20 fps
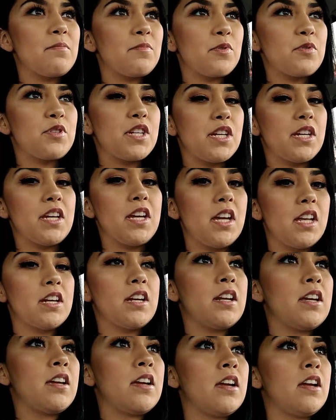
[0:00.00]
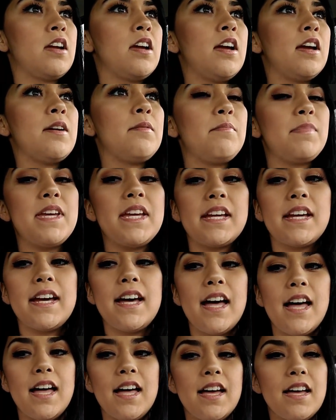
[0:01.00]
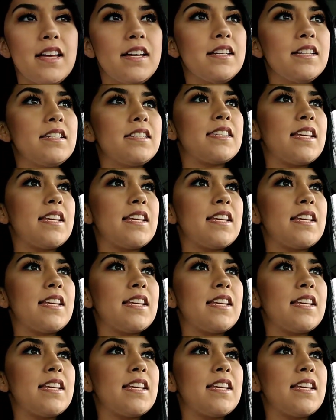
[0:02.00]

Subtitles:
routine because